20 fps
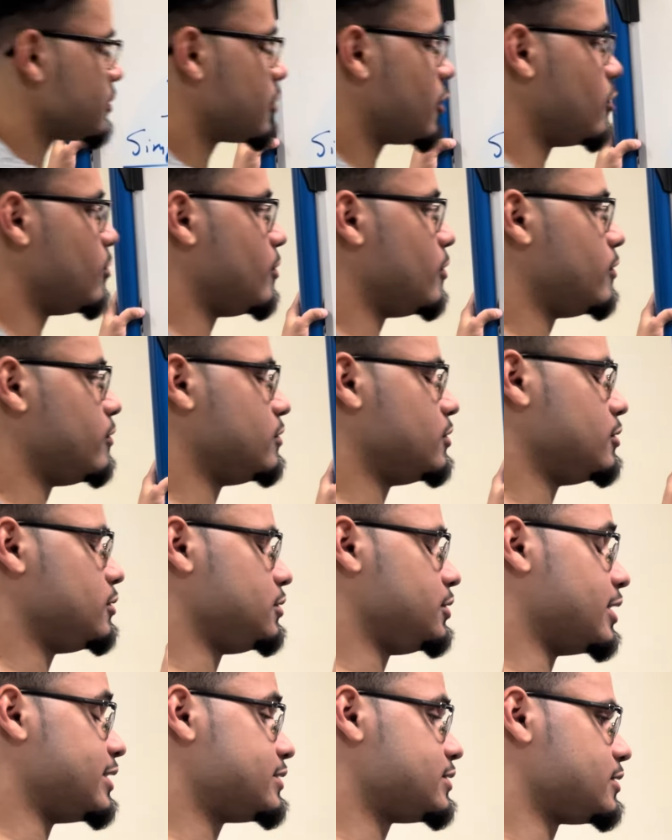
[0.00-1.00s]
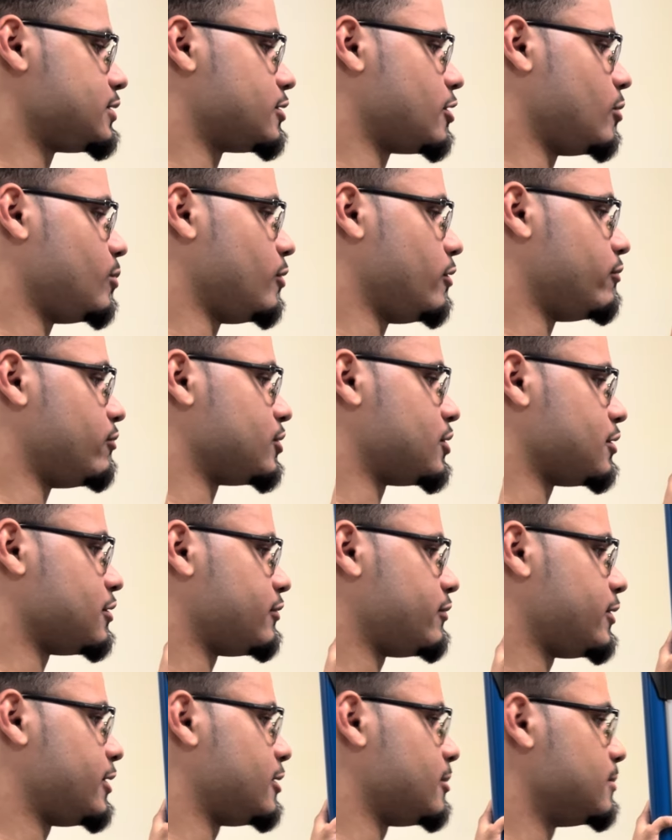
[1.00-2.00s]
co-move with other
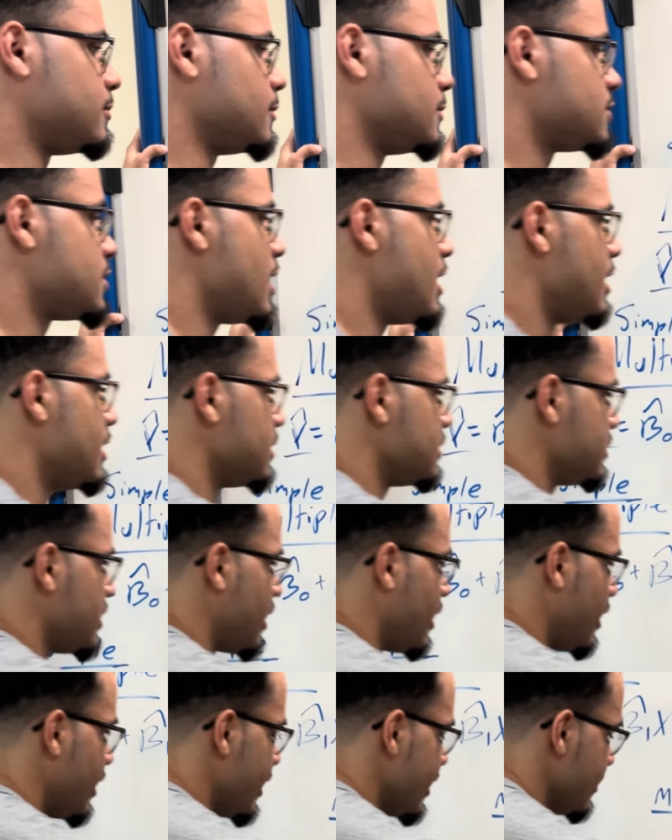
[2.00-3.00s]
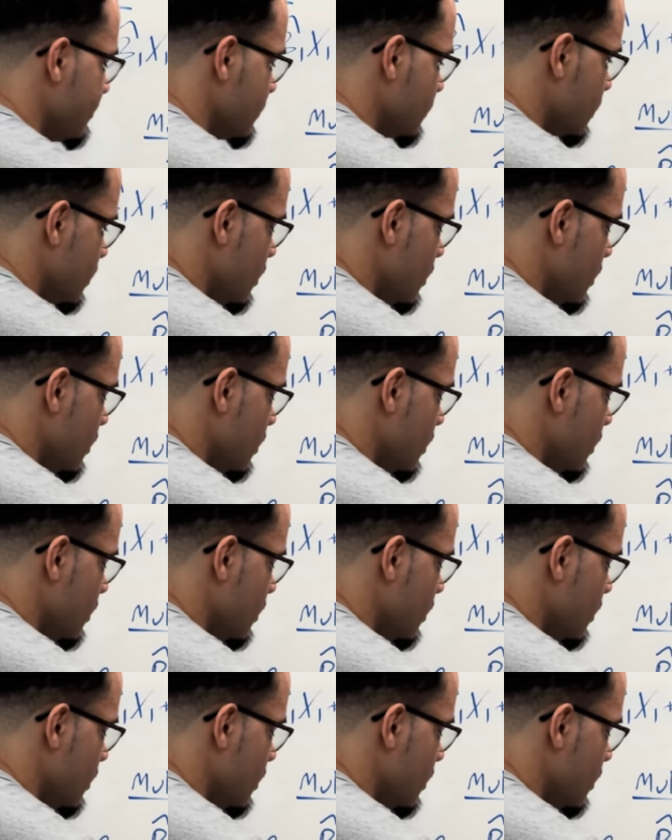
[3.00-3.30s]
variables times